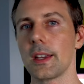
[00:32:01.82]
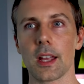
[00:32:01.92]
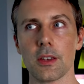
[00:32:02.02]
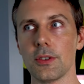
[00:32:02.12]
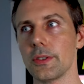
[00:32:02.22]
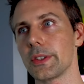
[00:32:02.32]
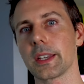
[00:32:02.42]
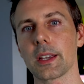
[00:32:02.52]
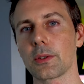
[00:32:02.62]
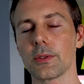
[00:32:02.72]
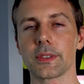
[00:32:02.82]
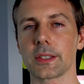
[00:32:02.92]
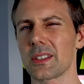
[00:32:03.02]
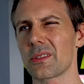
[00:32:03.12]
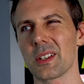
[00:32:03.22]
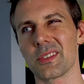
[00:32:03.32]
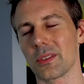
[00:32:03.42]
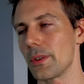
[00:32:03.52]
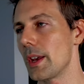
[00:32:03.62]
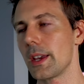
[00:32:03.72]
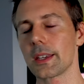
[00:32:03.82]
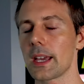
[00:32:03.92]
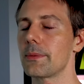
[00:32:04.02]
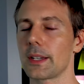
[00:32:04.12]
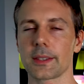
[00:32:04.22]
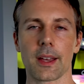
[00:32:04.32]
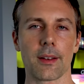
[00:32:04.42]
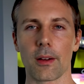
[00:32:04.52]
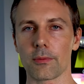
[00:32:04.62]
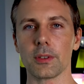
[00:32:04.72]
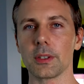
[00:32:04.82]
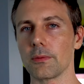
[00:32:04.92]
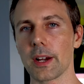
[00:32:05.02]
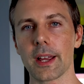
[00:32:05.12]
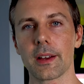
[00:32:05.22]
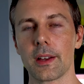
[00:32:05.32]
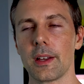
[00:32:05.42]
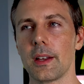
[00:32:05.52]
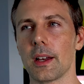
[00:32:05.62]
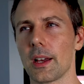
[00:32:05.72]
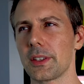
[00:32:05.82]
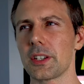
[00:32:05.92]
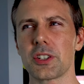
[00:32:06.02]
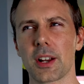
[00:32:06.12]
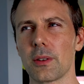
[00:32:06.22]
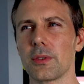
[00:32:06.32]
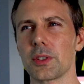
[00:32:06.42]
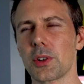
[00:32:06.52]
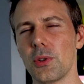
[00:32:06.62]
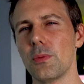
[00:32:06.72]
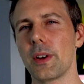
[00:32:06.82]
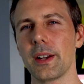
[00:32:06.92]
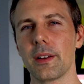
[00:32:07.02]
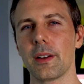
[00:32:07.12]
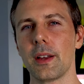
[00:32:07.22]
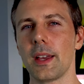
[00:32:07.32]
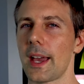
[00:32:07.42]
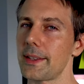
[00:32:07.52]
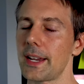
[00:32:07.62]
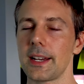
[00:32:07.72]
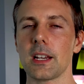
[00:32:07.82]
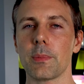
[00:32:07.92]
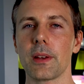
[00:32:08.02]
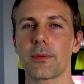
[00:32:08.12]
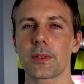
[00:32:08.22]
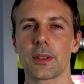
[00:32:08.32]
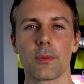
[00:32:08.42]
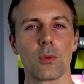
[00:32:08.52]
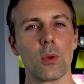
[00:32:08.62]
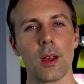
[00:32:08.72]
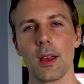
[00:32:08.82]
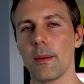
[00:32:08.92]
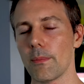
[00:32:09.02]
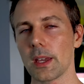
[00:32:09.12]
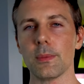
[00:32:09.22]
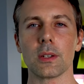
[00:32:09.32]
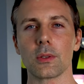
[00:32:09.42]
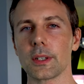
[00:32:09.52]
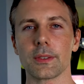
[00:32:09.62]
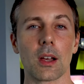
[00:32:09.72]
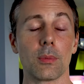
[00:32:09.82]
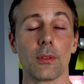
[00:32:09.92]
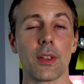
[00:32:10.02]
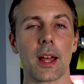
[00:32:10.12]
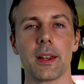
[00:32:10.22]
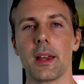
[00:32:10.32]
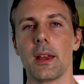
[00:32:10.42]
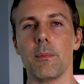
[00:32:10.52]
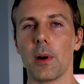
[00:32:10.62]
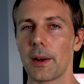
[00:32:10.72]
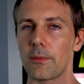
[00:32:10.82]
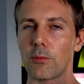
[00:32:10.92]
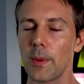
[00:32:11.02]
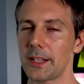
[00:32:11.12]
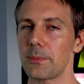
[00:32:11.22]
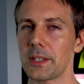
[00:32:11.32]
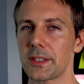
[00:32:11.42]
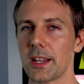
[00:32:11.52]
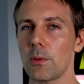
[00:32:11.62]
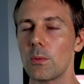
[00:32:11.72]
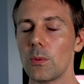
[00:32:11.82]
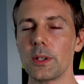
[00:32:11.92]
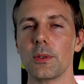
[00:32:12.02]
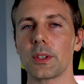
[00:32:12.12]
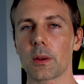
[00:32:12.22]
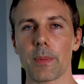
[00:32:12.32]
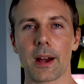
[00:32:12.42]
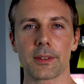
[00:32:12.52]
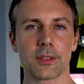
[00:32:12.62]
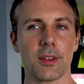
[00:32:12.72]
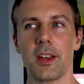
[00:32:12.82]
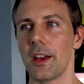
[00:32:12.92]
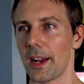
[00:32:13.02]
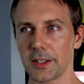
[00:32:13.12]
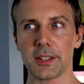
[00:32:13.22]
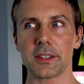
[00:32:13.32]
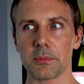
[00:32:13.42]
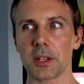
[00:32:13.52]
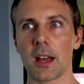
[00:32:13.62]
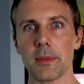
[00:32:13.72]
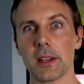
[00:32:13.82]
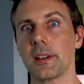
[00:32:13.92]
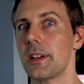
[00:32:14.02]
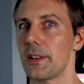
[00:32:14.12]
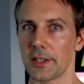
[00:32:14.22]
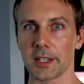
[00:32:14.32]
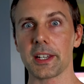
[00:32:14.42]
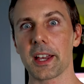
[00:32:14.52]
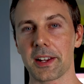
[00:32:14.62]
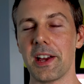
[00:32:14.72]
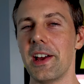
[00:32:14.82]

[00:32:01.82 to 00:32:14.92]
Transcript: and you're juicing eight core 16 threads. So games like that are really rare. Uh, I think Shadow of the Tomb Raider at 1080p, for example, may be a good example of that, but remains to be seen. We will be doing the comparison. I just need some time here to get